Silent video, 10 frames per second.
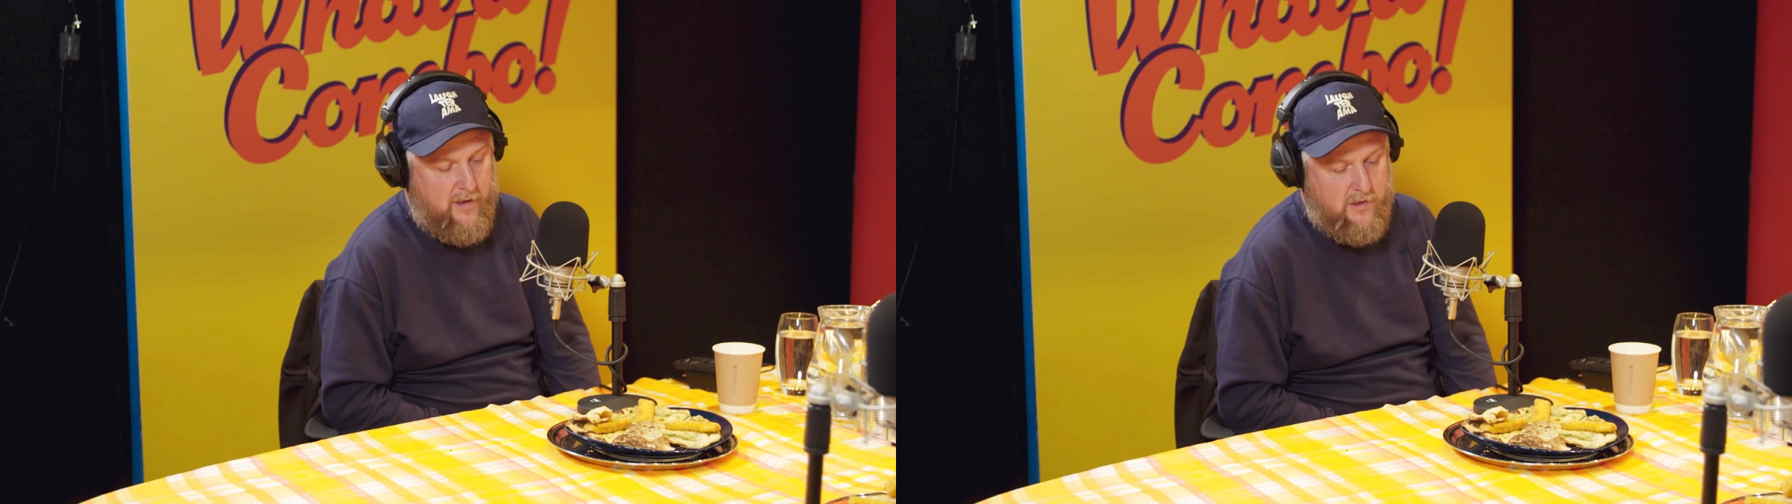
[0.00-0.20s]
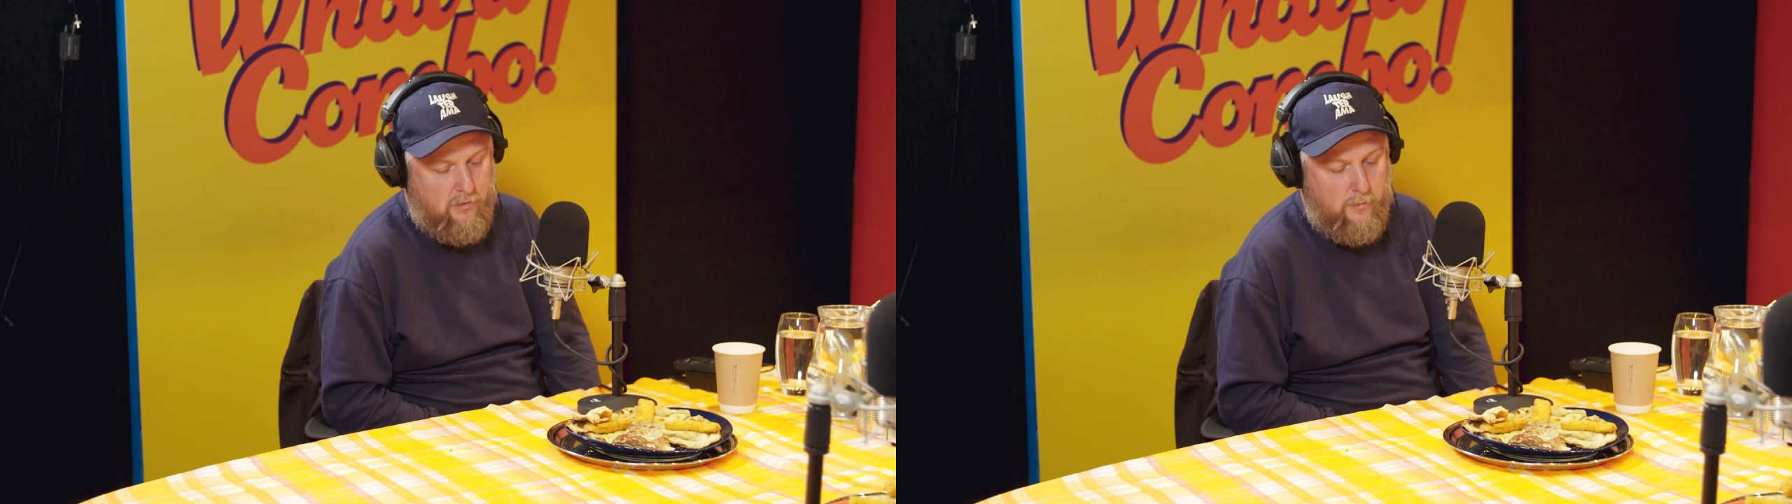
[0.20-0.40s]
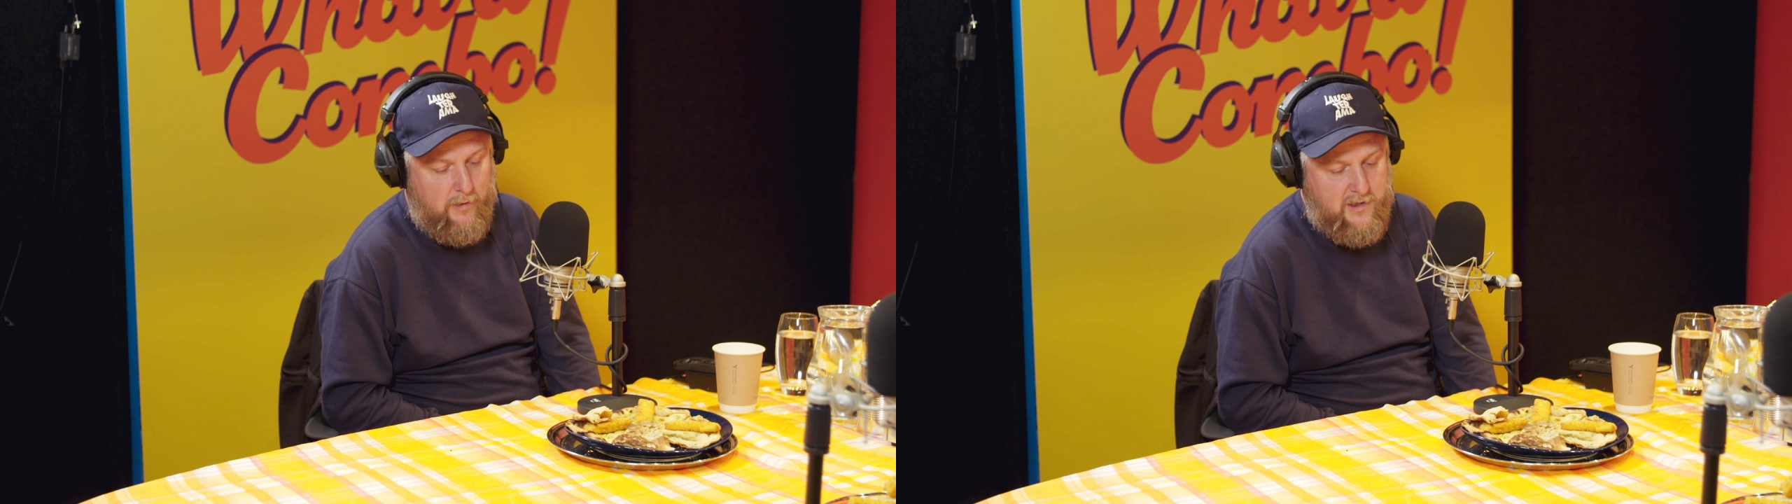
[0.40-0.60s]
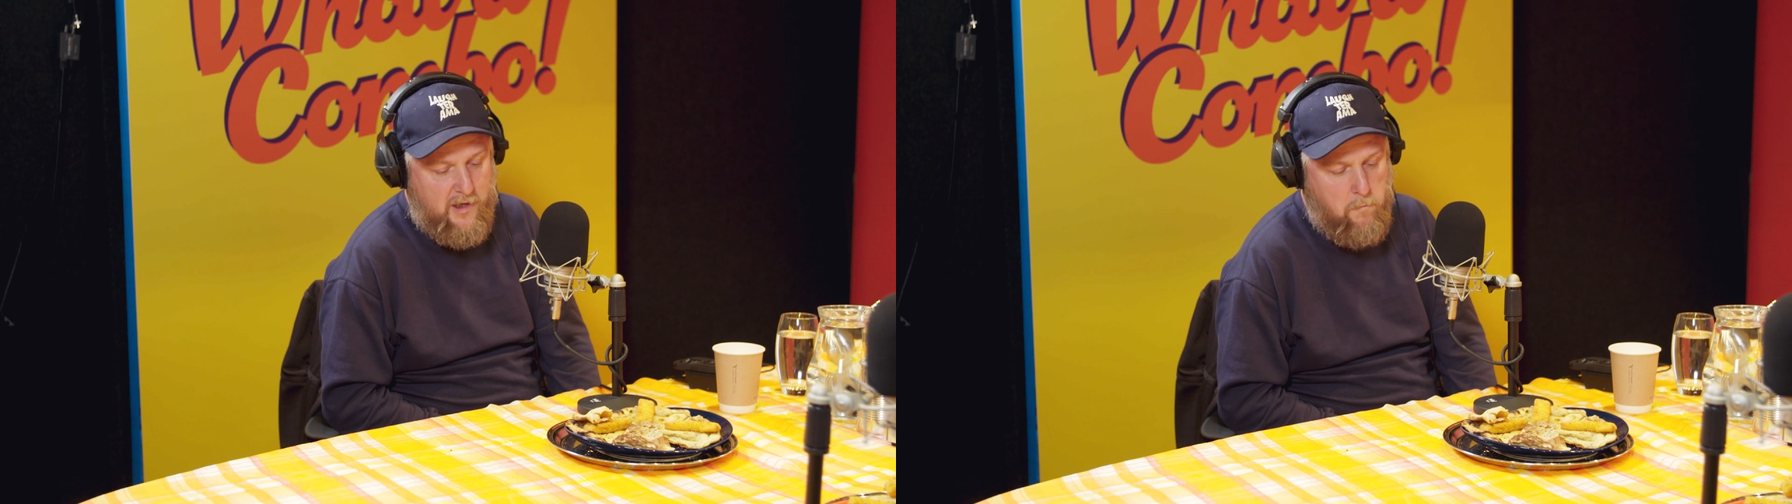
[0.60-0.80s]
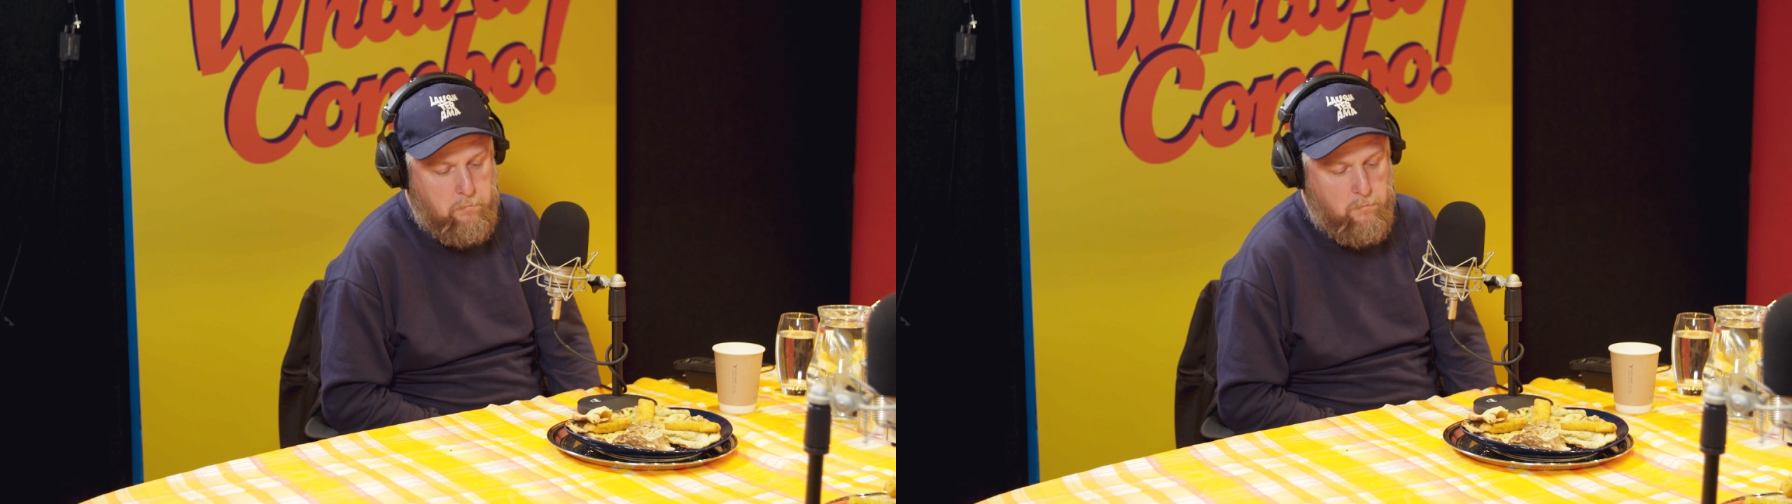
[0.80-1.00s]
that's horrible, isn't
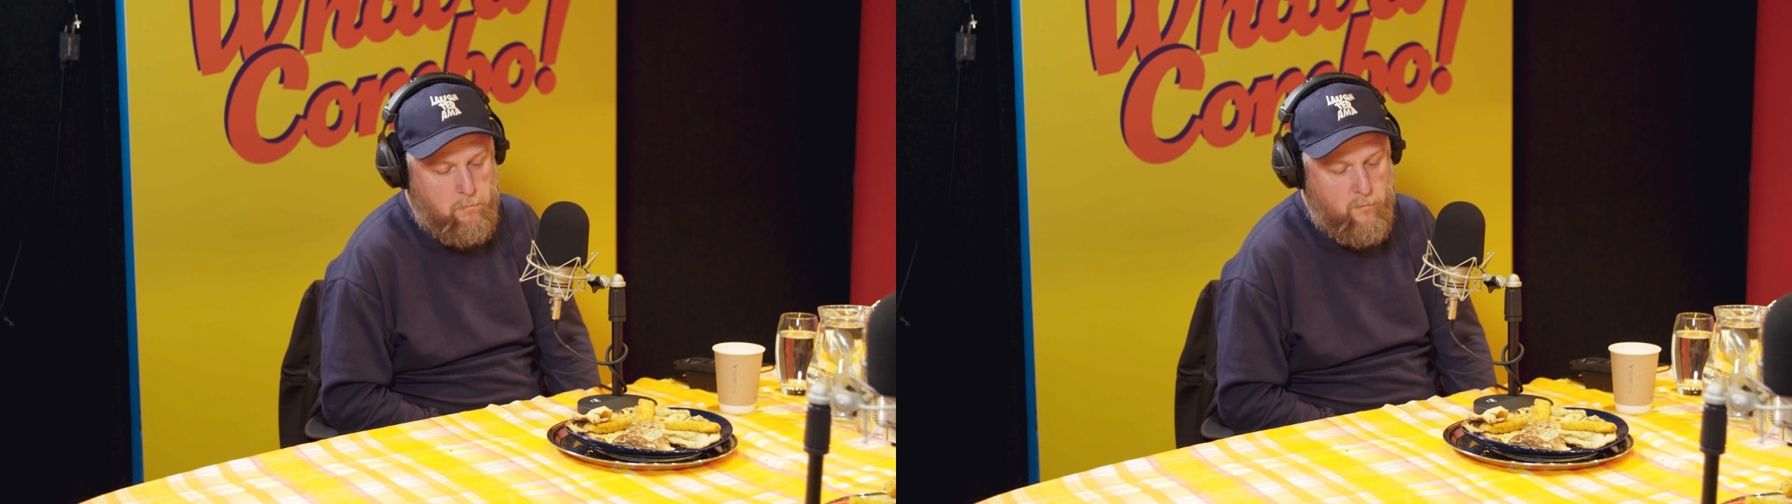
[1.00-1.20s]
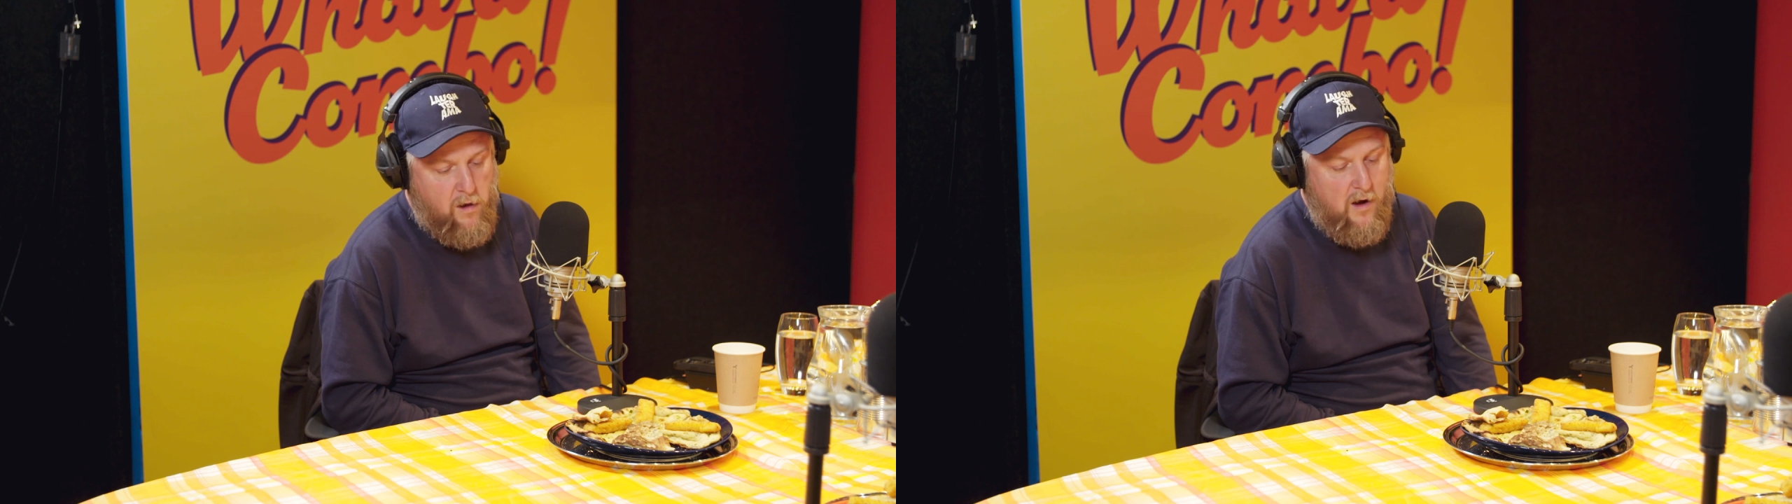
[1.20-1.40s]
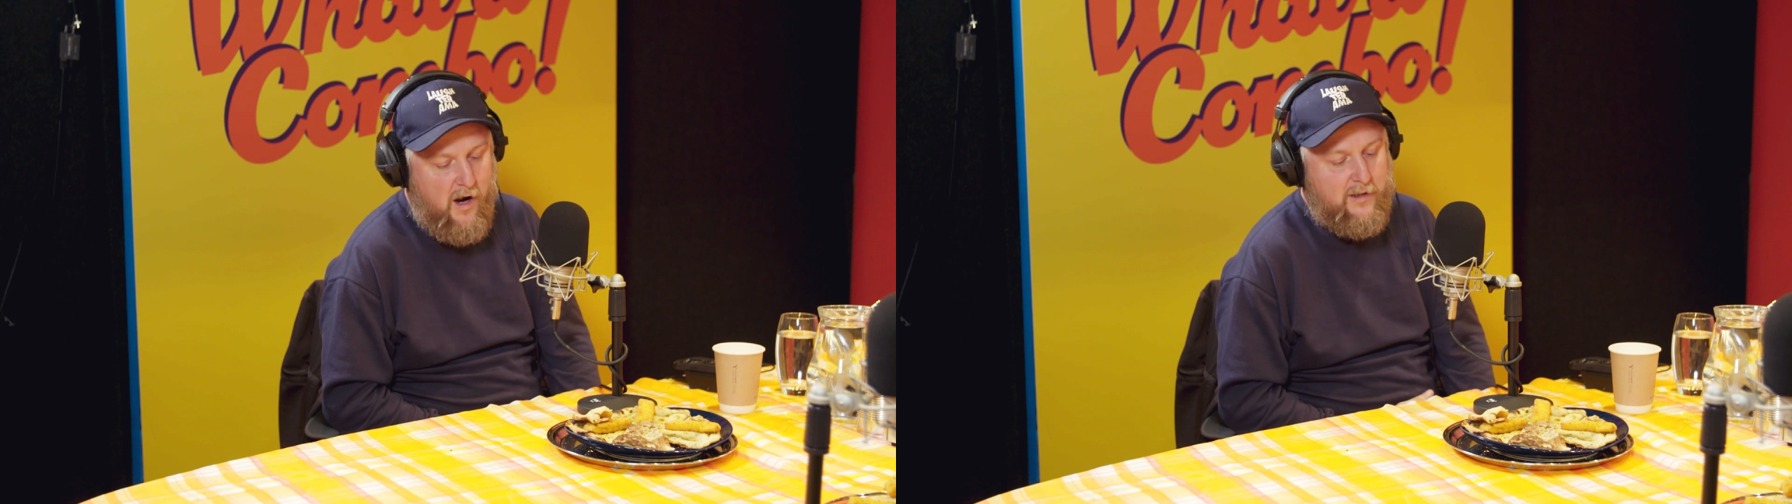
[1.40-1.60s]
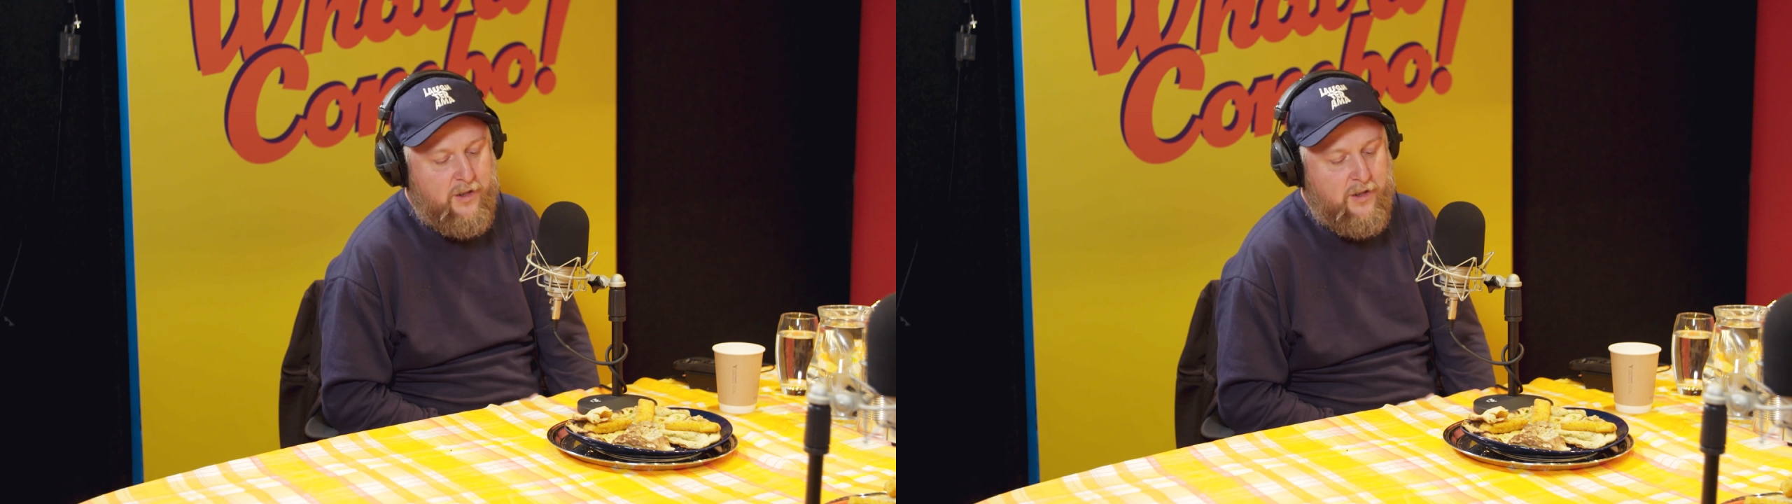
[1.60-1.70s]
it? I